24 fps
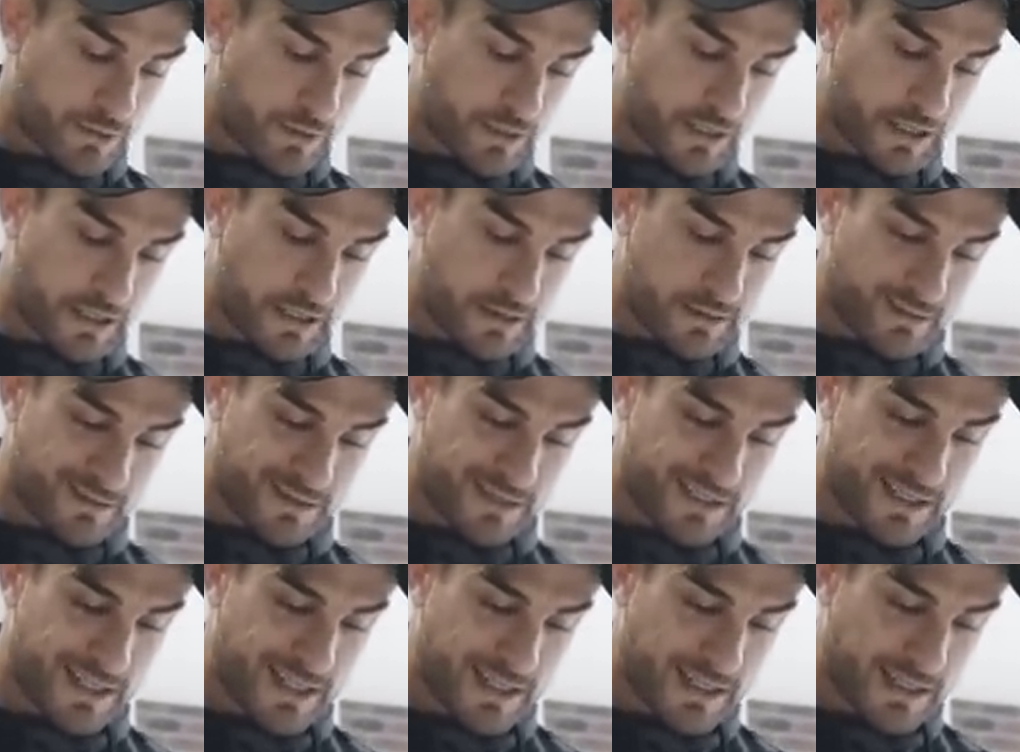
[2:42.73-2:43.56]
me that
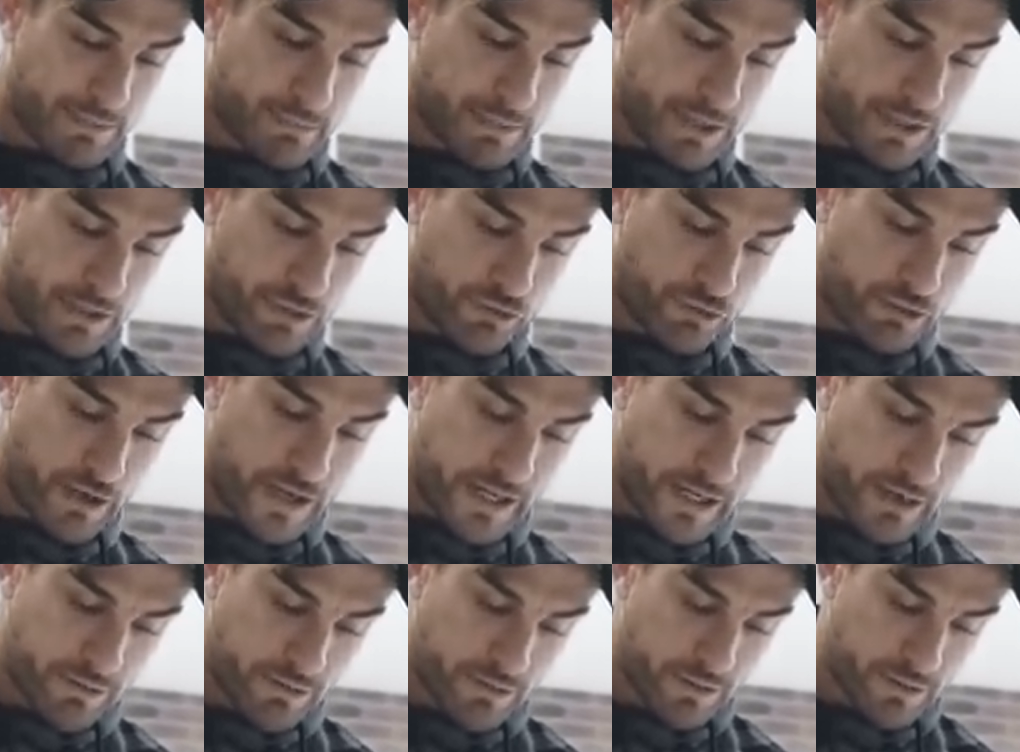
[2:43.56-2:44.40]
slightly a bit
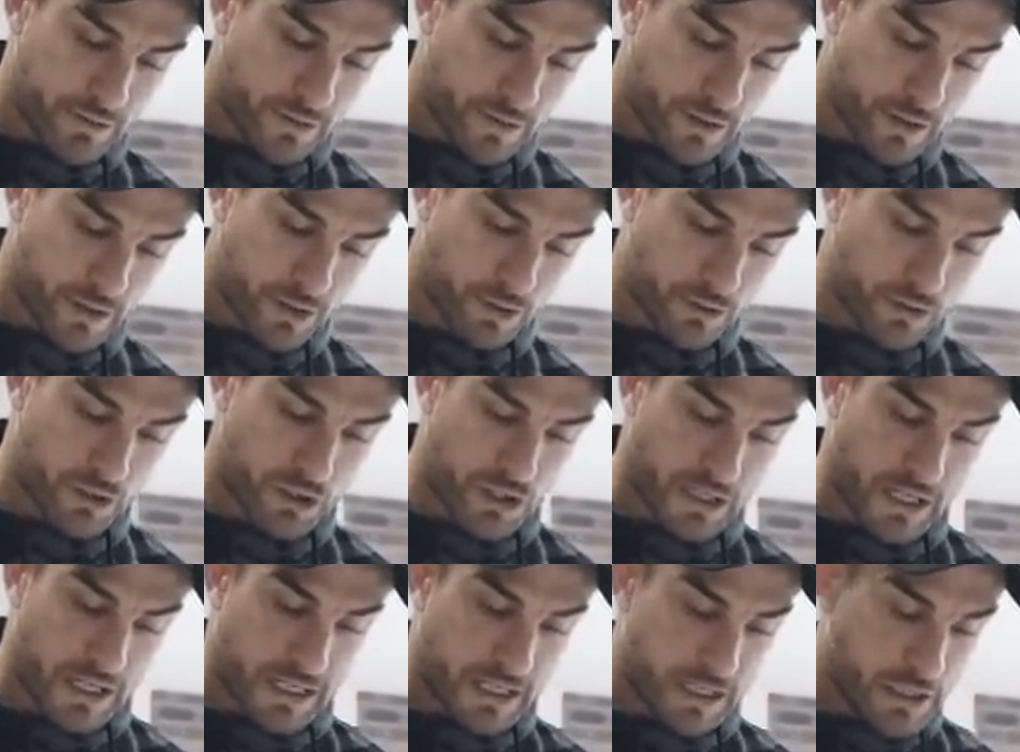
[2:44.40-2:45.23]
drier on
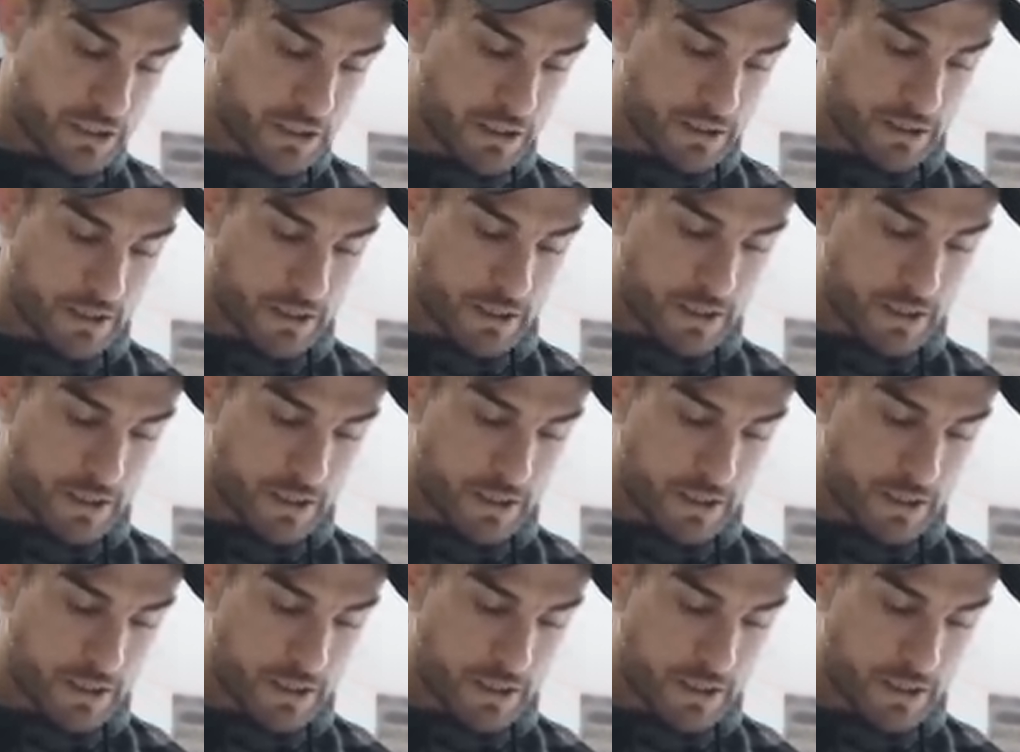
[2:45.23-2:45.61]
stage.